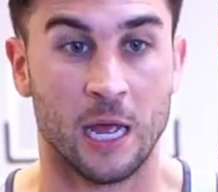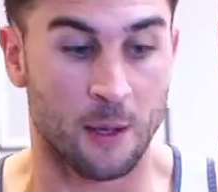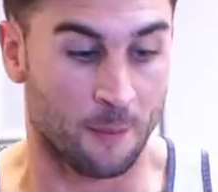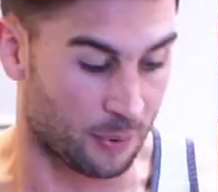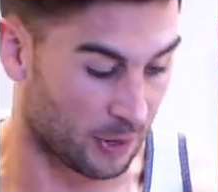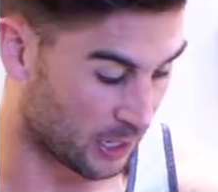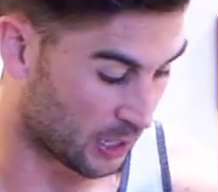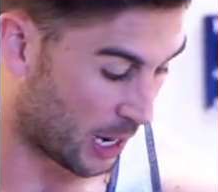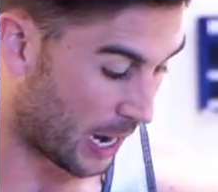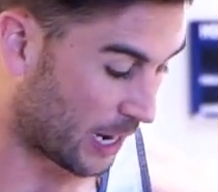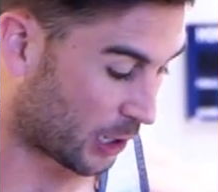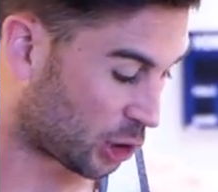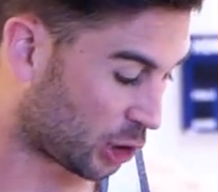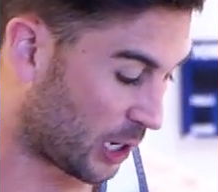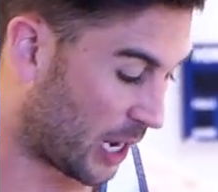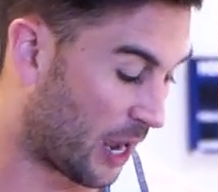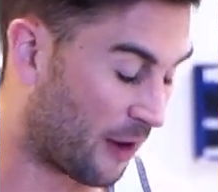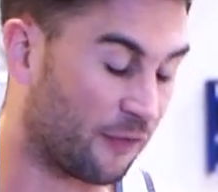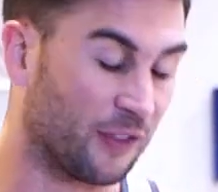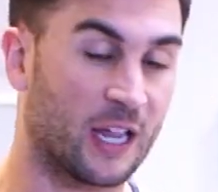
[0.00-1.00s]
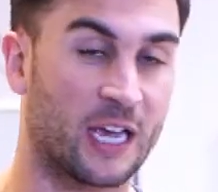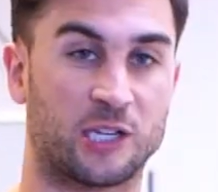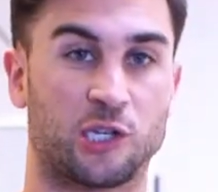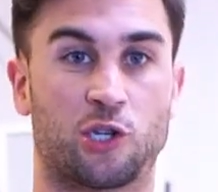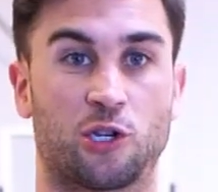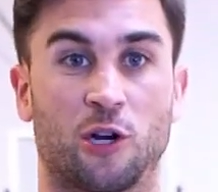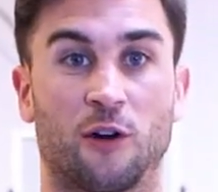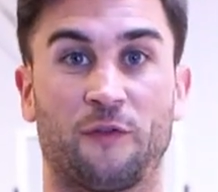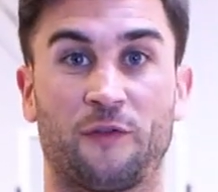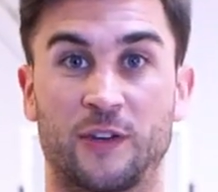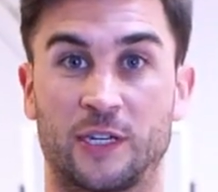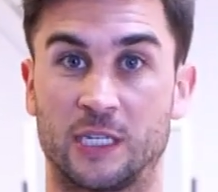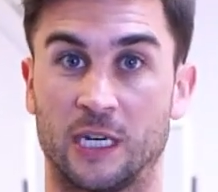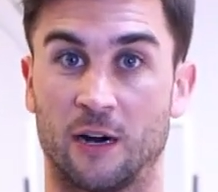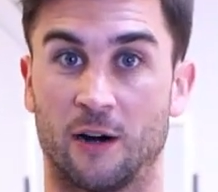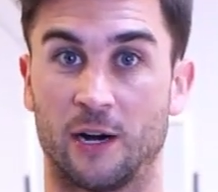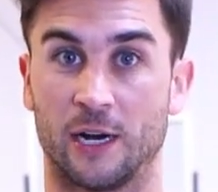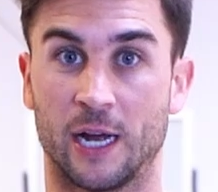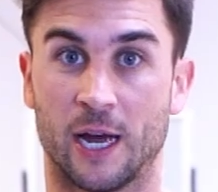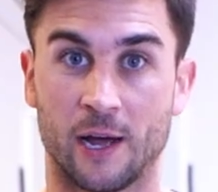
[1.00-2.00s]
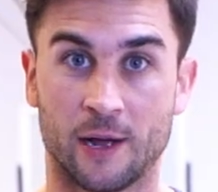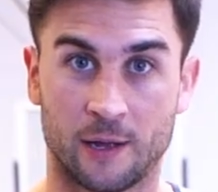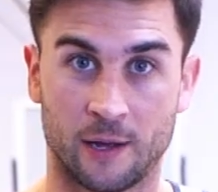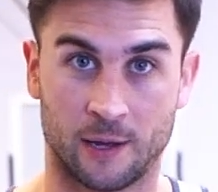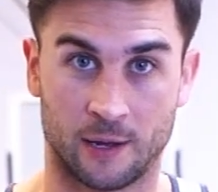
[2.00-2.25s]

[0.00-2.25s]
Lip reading: But you actually have less surface area